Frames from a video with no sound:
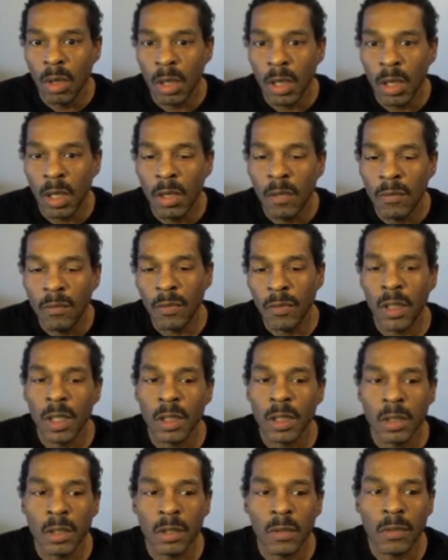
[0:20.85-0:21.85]

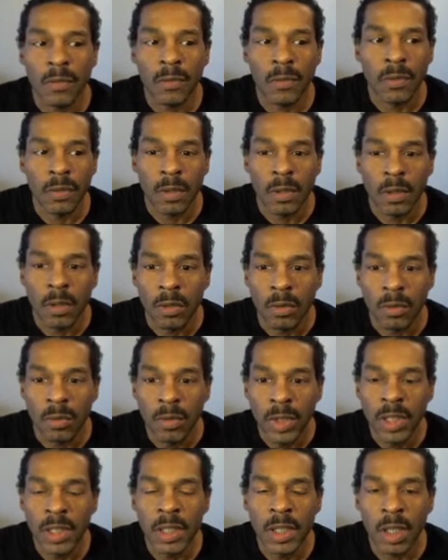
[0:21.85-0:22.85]
influx of
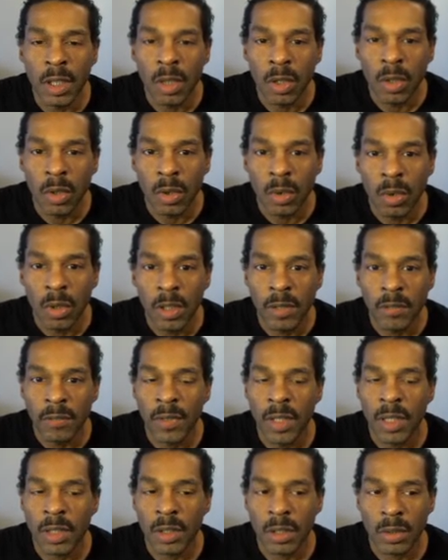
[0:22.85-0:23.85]
retail
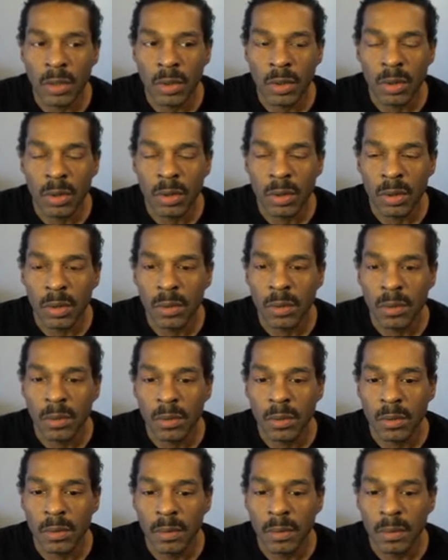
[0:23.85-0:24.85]
investors,
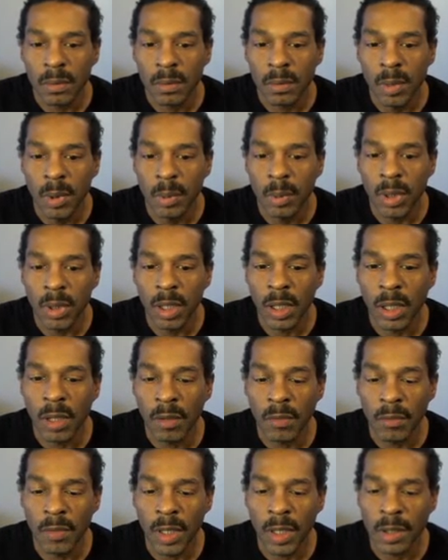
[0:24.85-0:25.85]
people that are
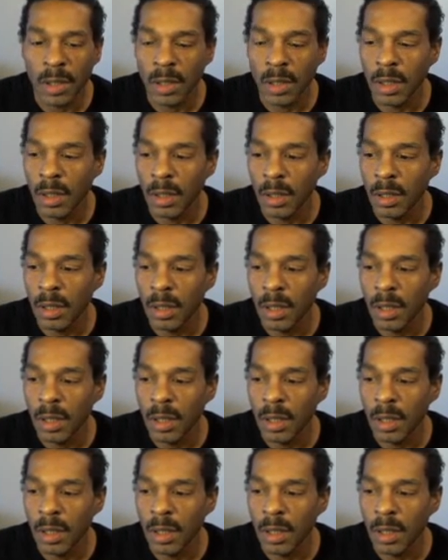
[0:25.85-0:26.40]
investing in